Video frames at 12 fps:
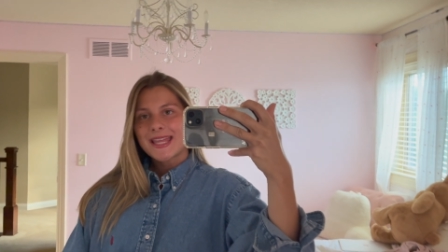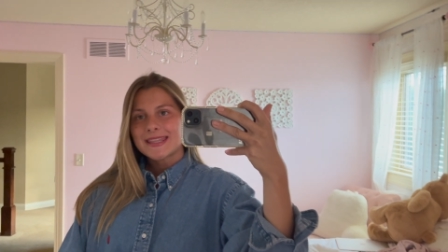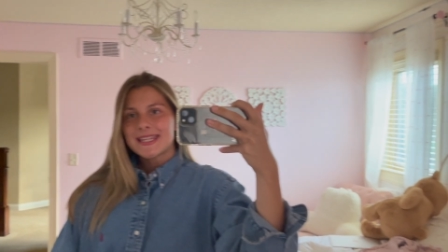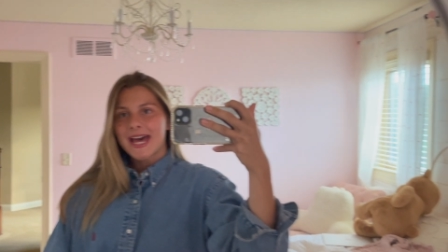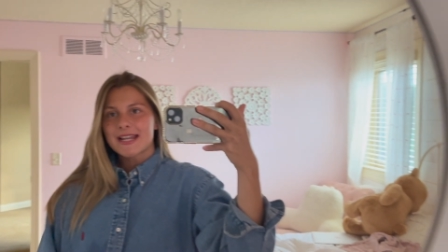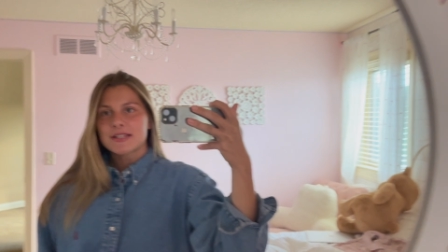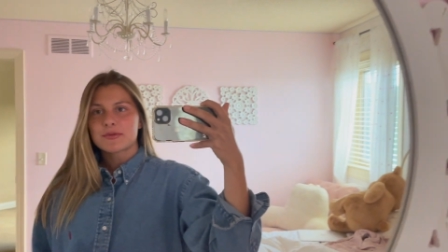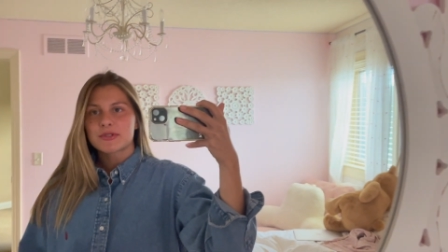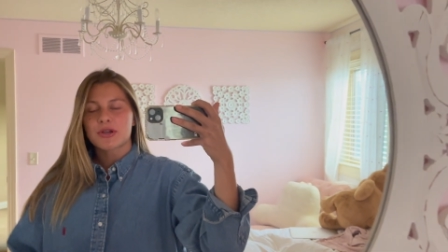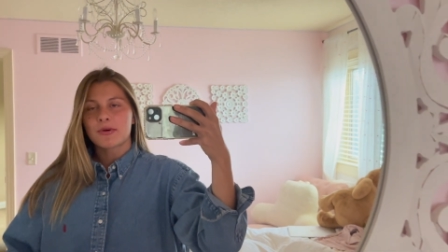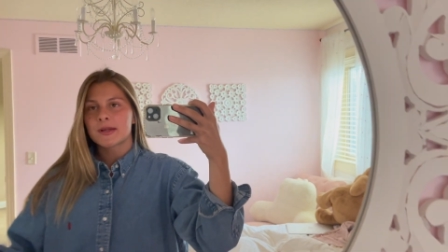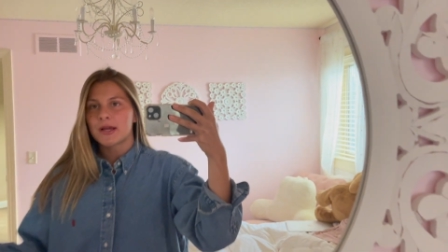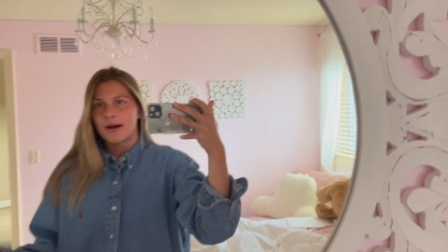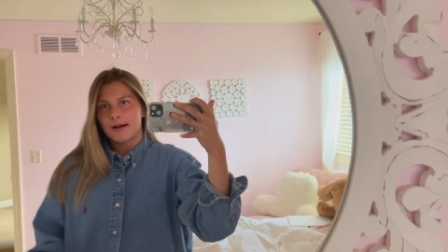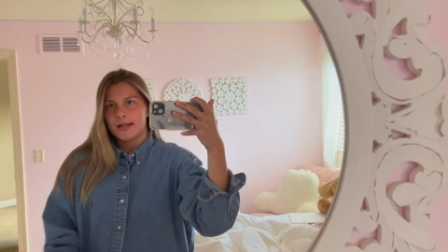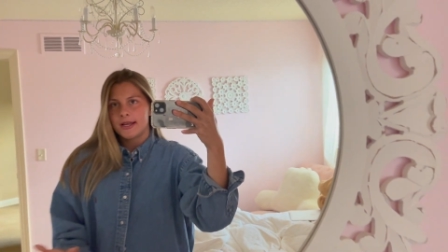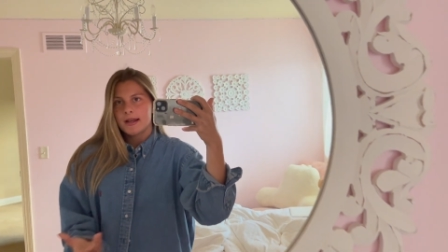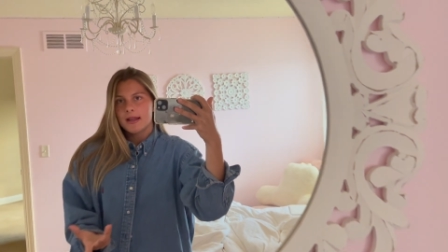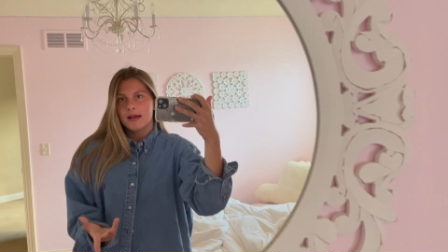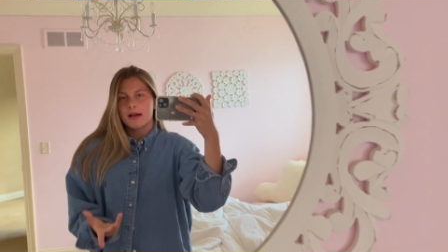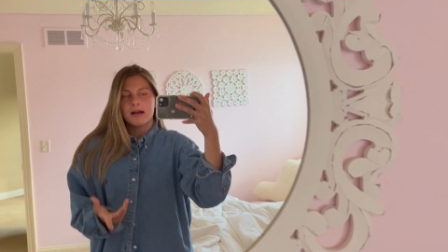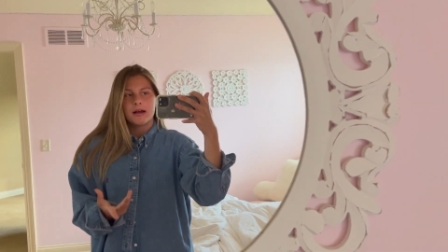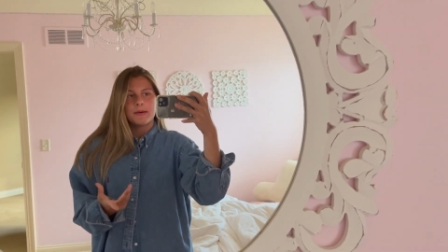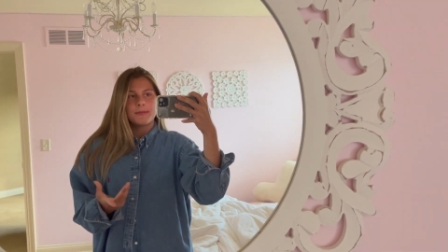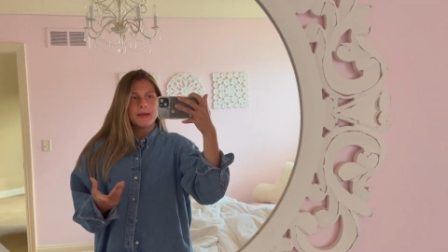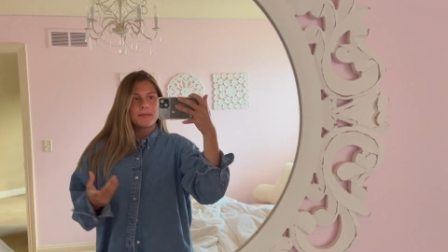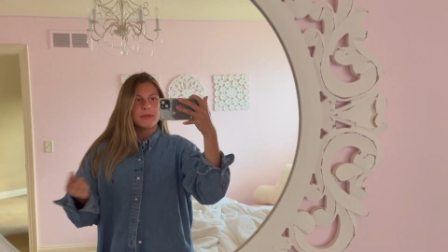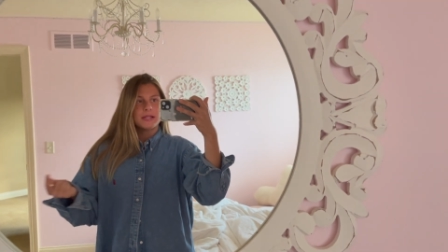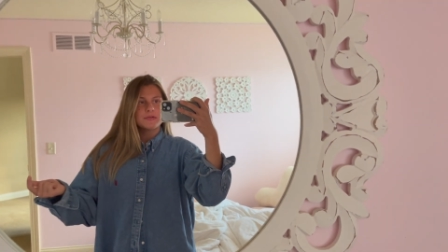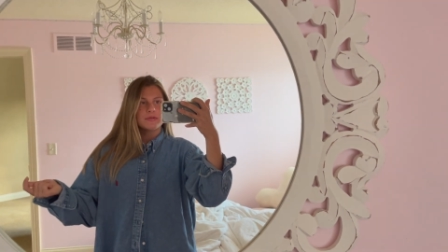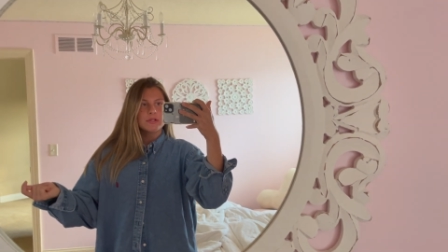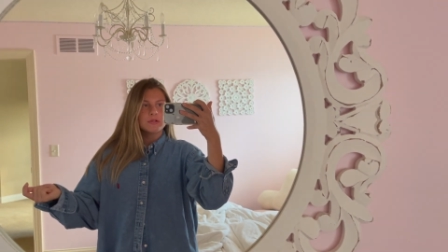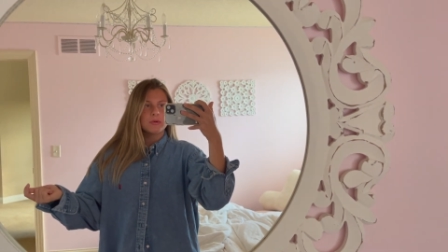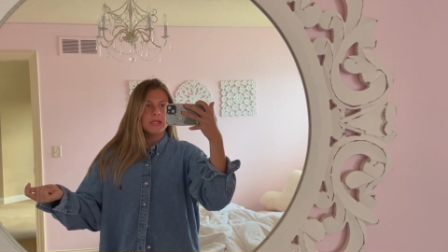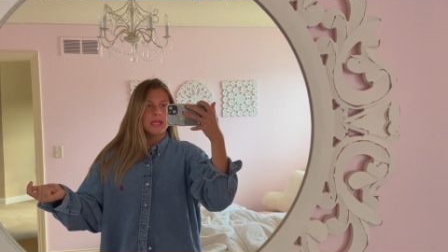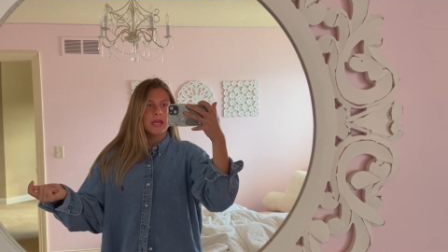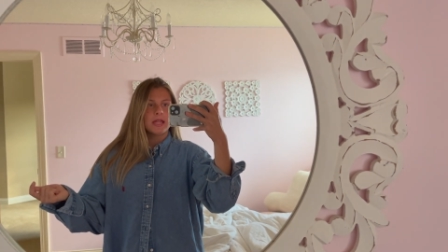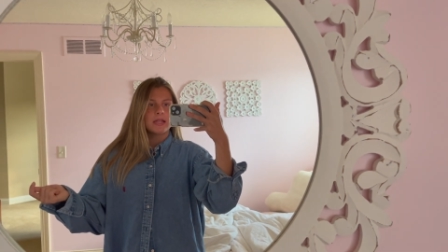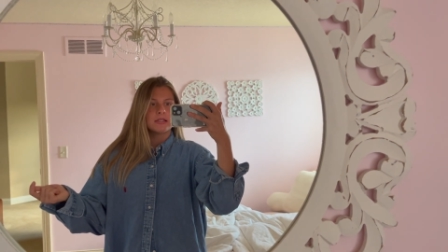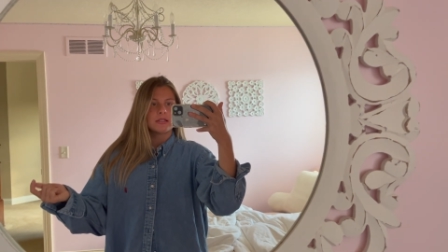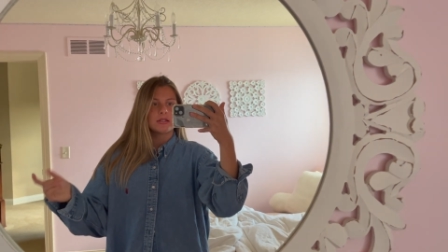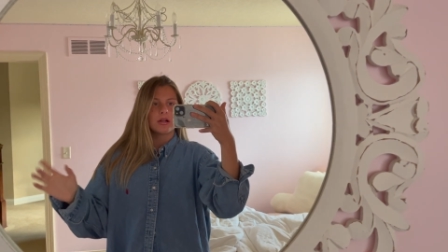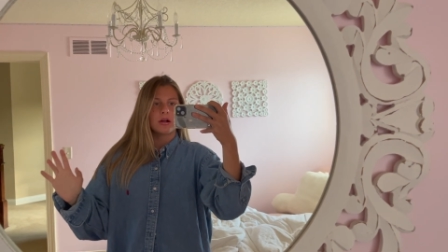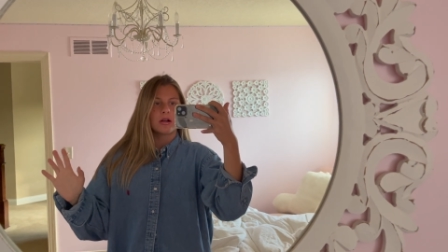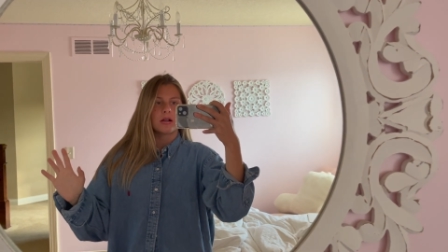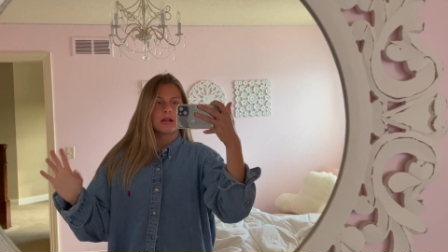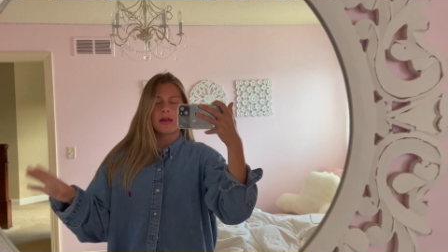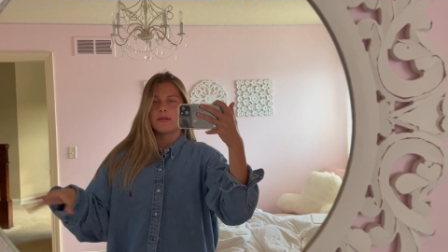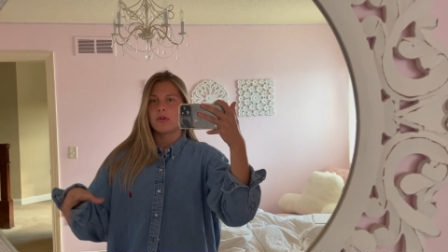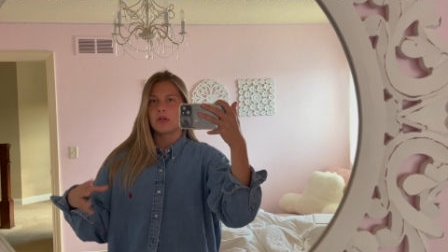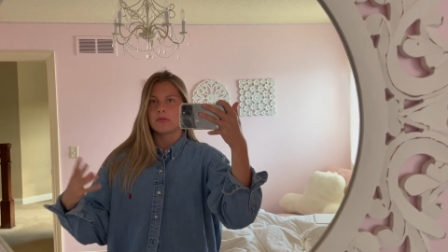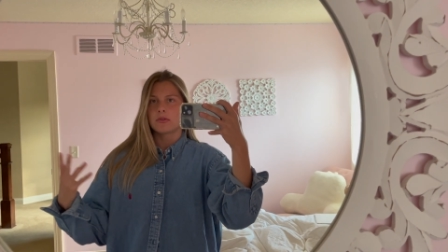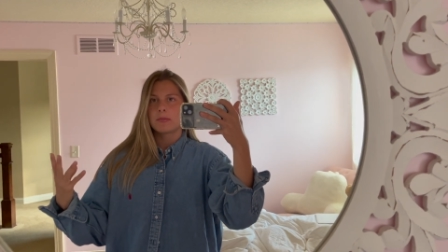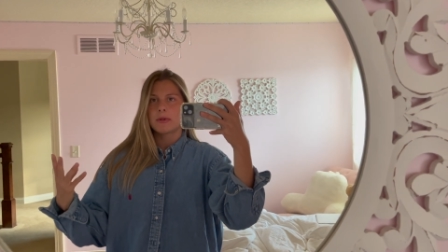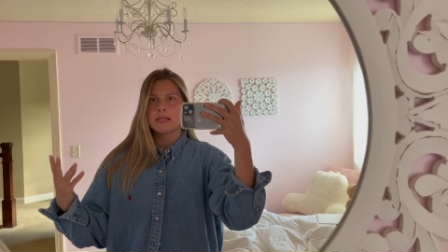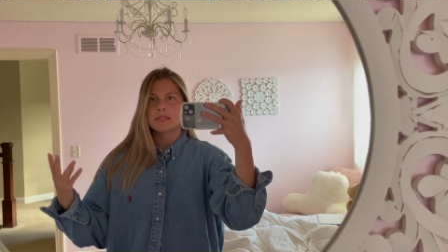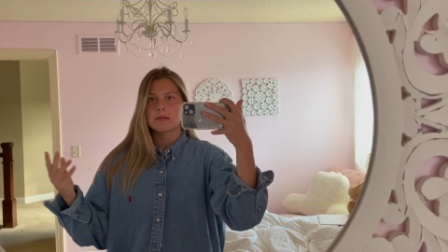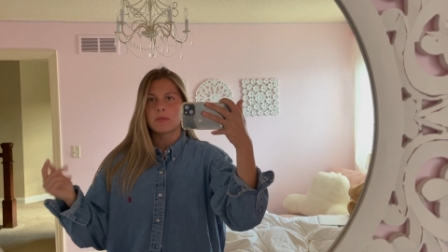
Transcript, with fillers: that is what's going on. Um, my plans for this weekend are kind of all over the place.